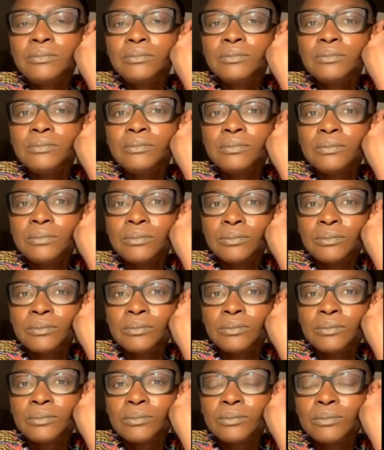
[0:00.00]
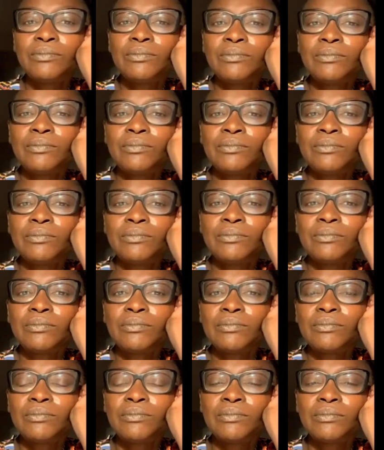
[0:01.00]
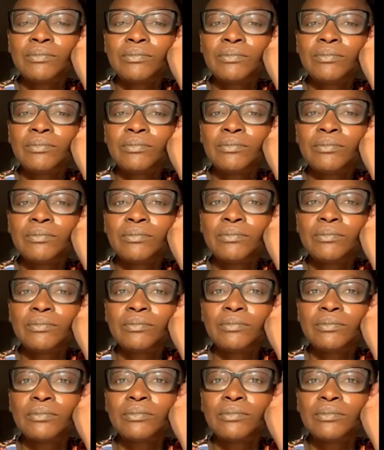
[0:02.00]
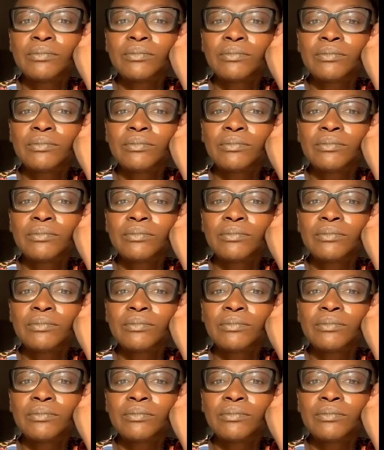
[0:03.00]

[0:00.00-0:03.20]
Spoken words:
(not speaking)